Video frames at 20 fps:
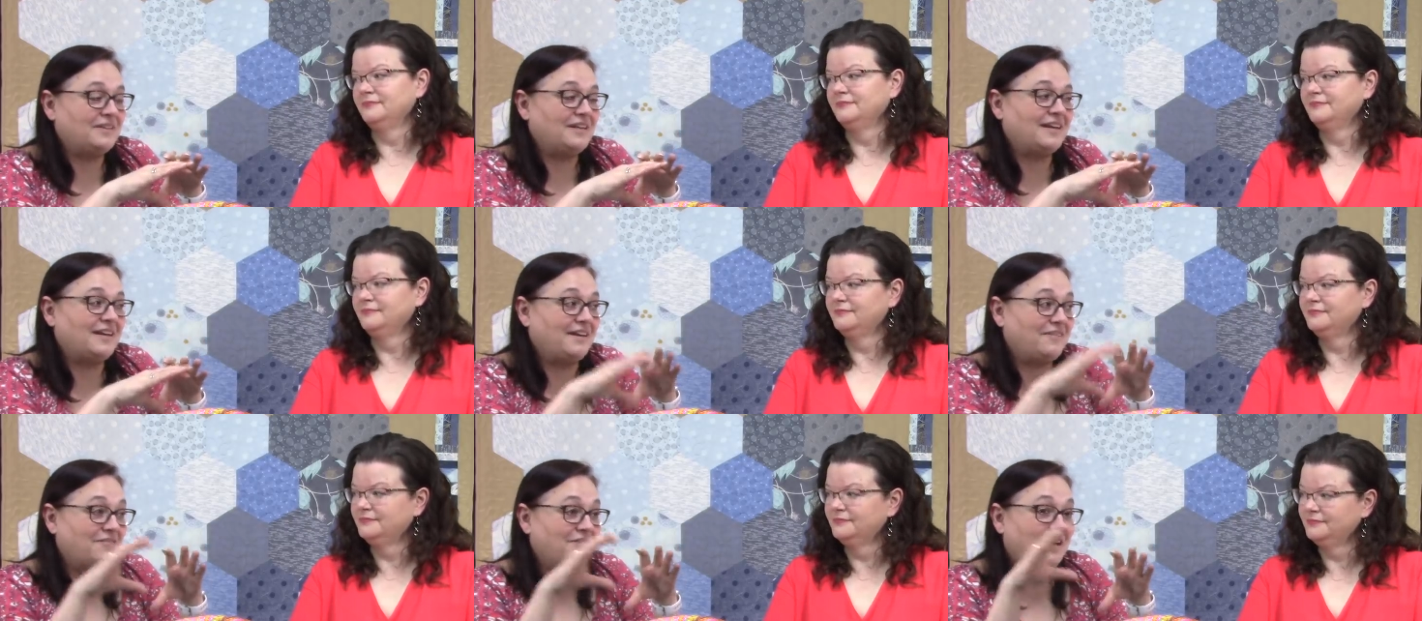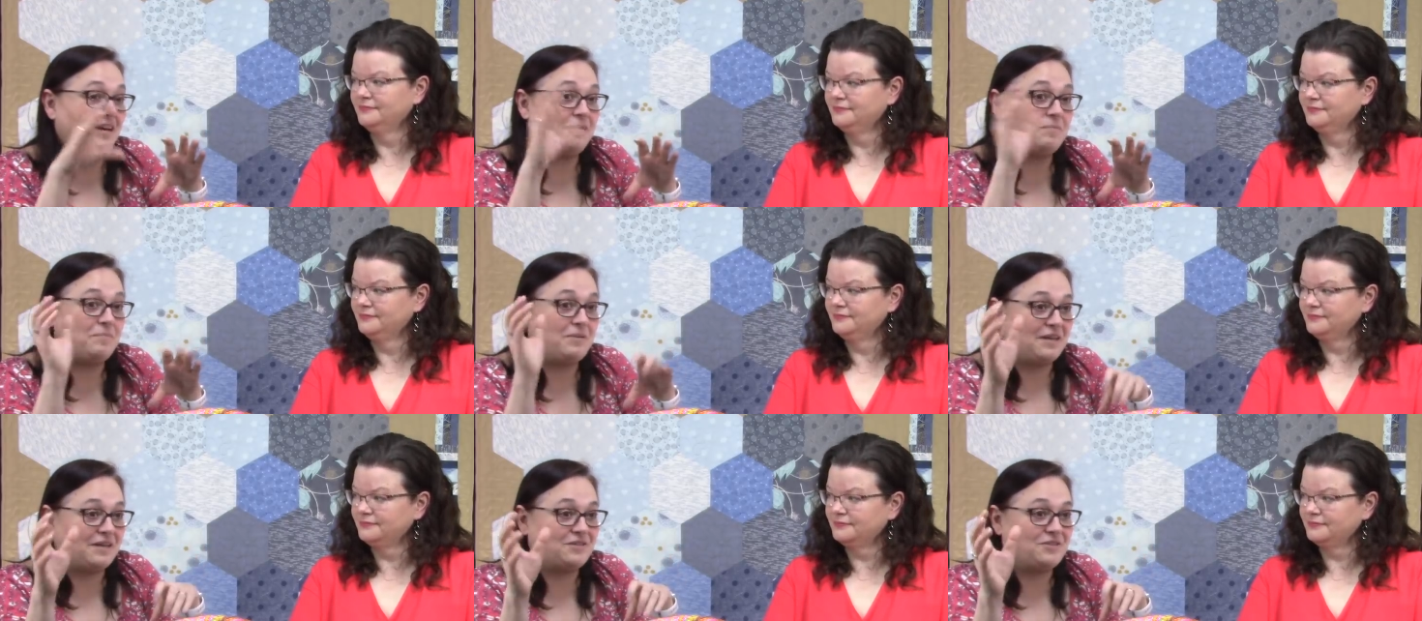Speaker 1: Like I've got
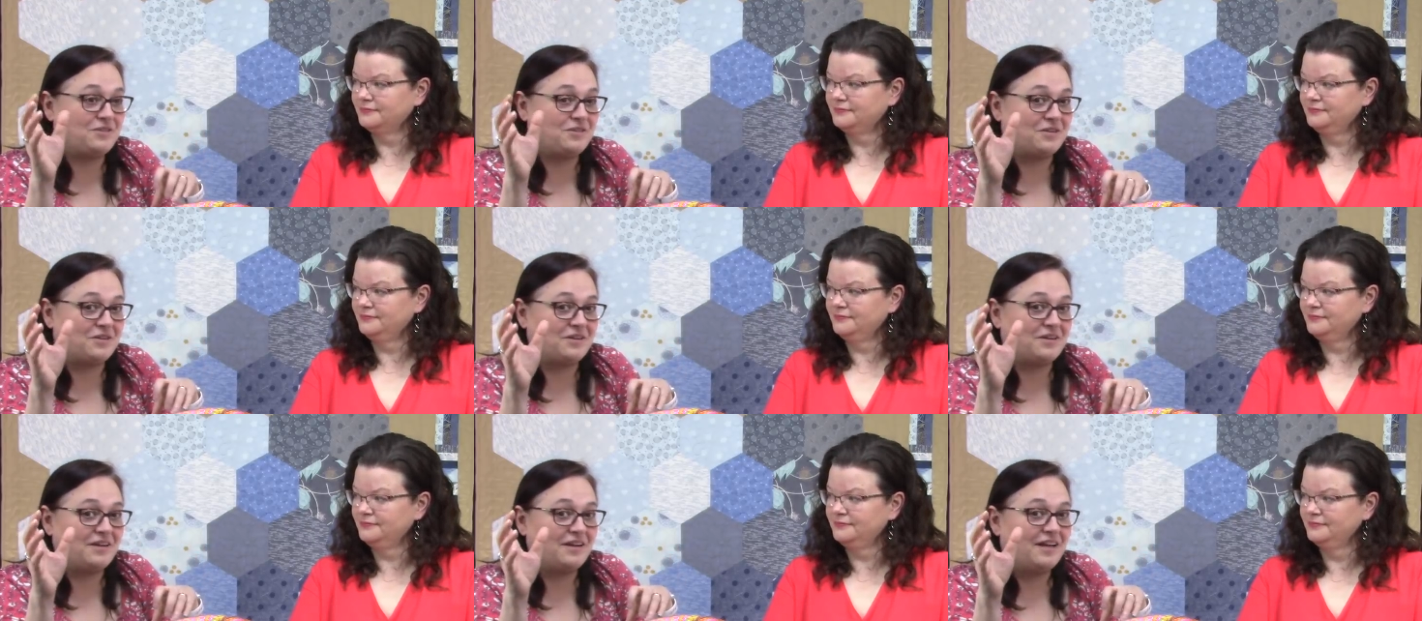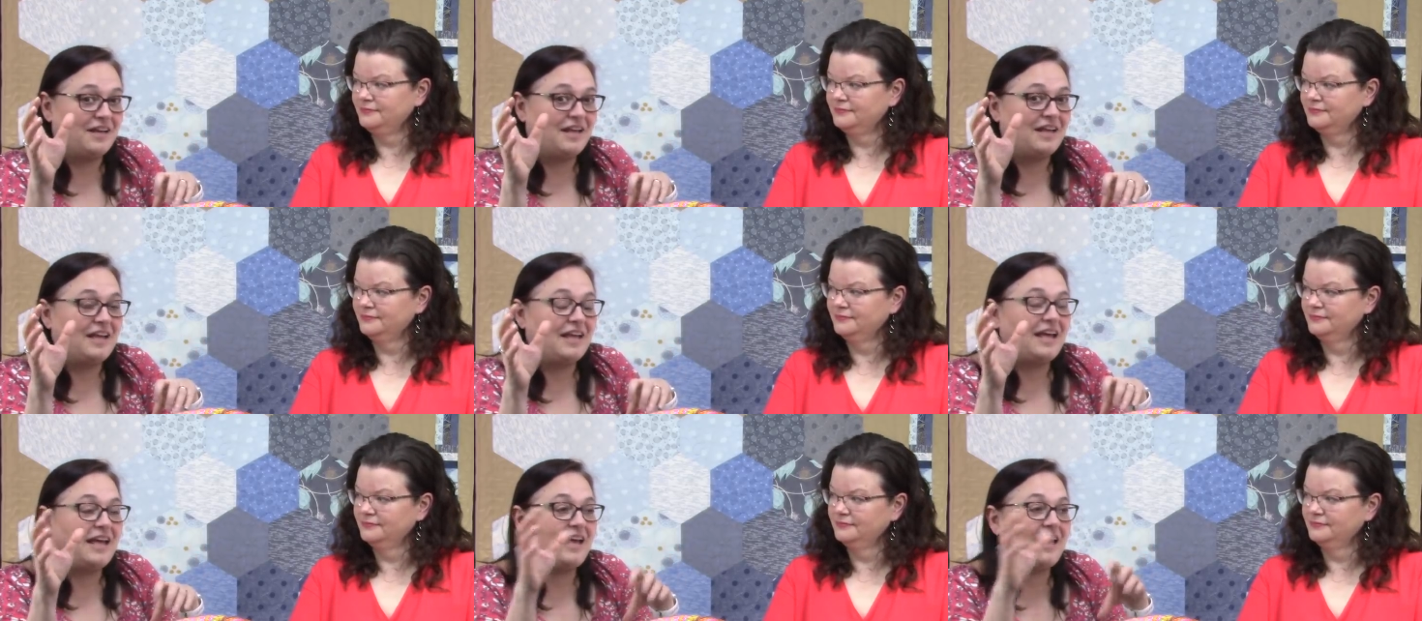a picture,
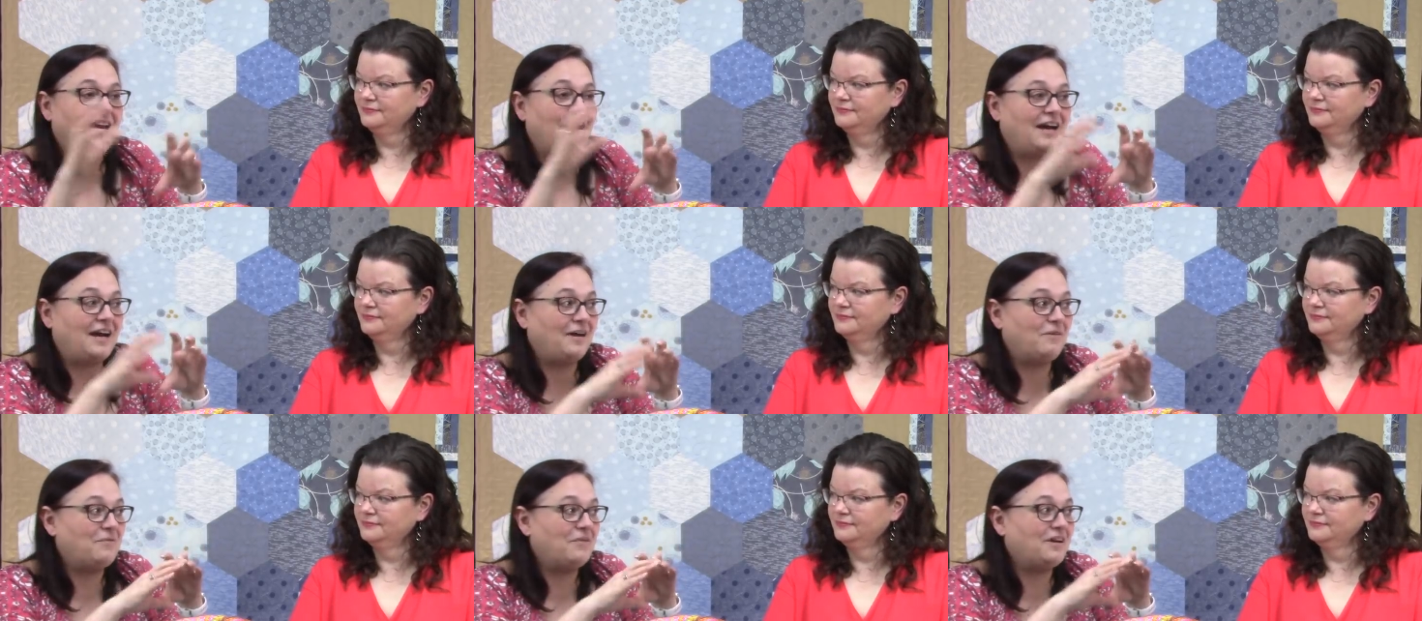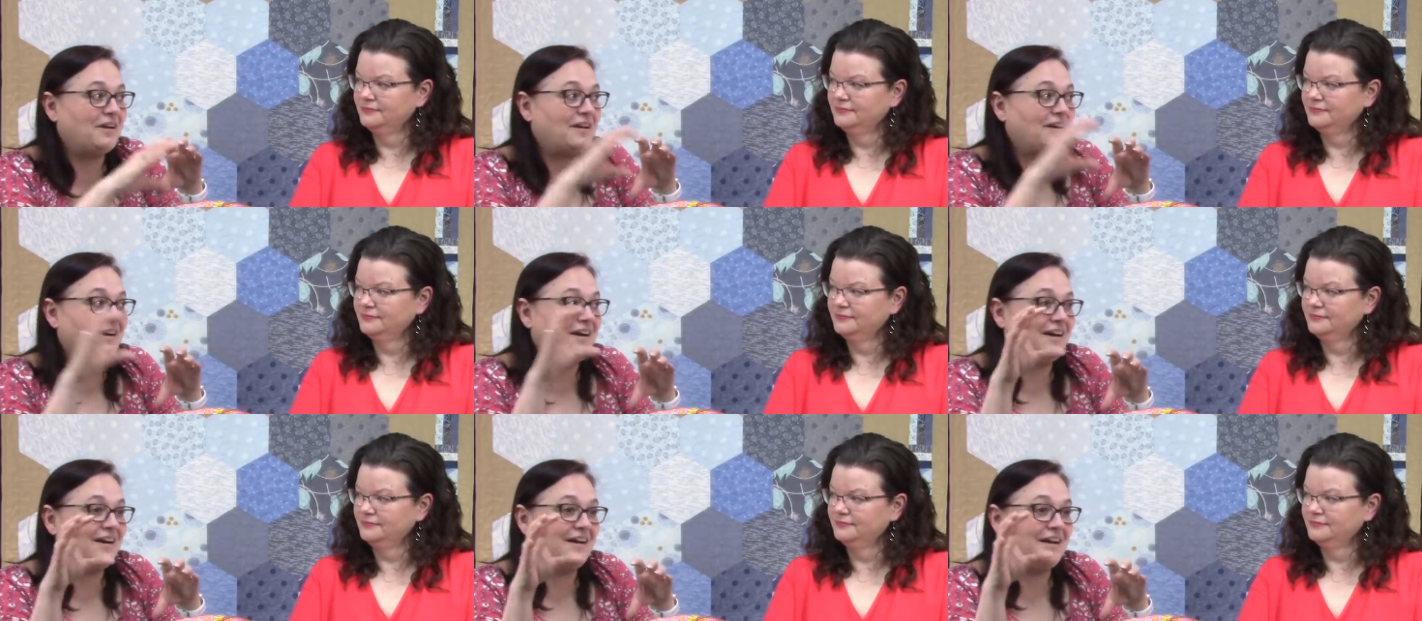and I want
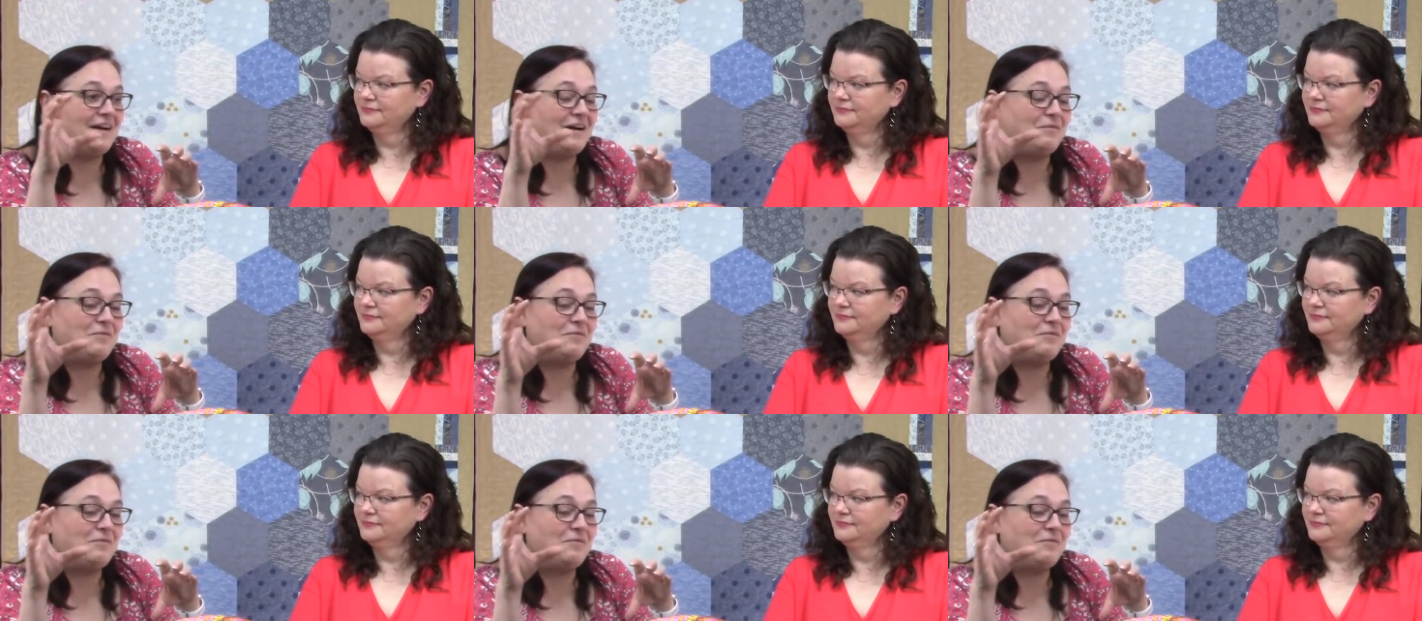to cut.